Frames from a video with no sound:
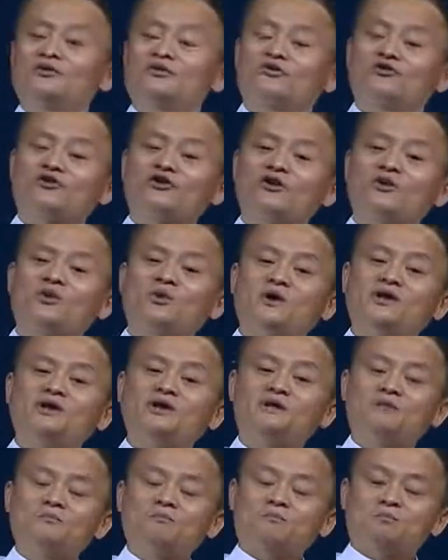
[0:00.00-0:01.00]
So
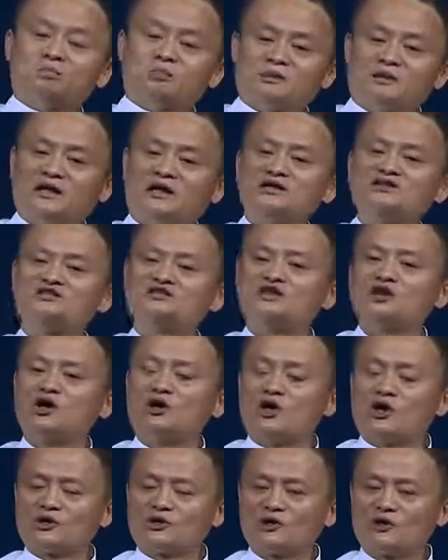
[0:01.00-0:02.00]
we placed the
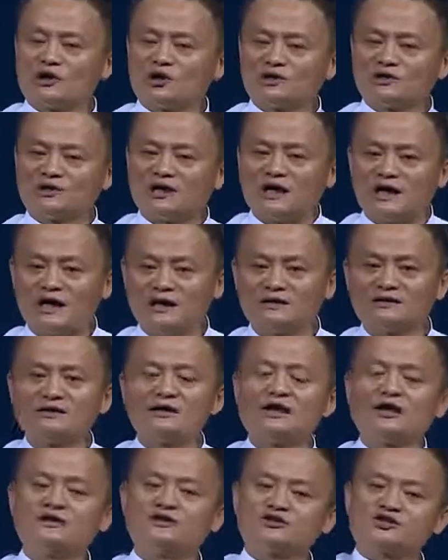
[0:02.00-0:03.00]
order online,
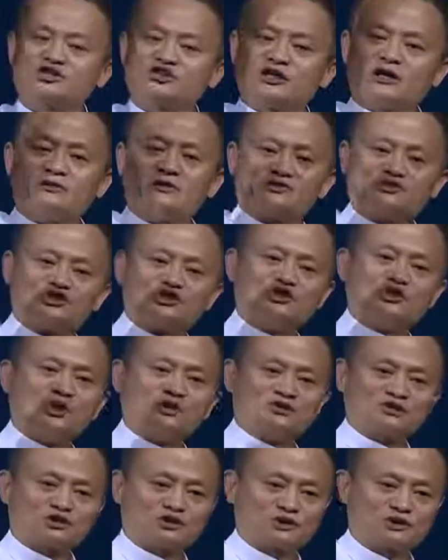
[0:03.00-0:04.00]
and the cherries still
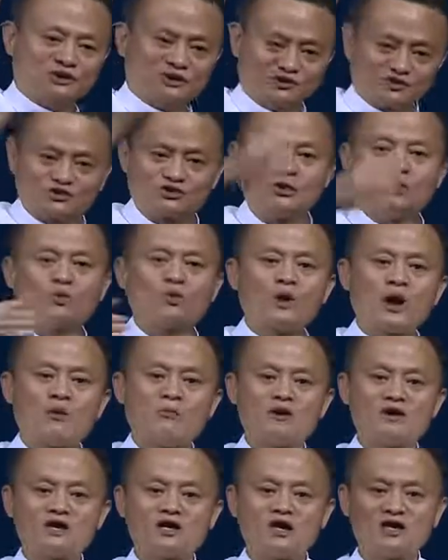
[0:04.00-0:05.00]
on the trees. When
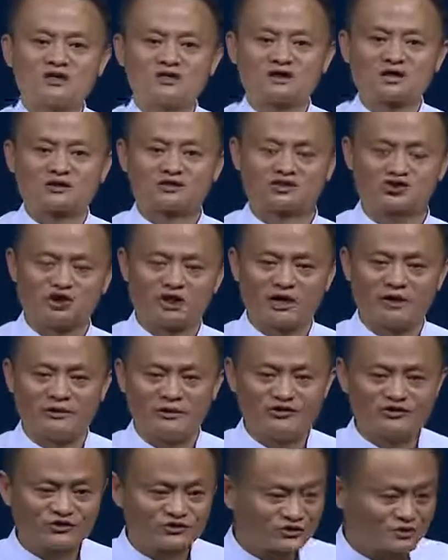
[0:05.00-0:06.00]
we got the
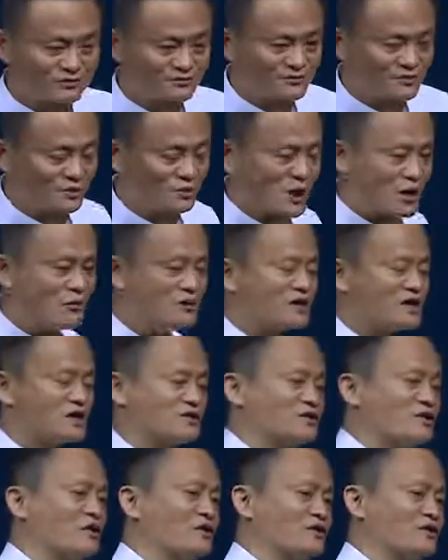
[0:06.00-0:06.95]
cherries, when we get the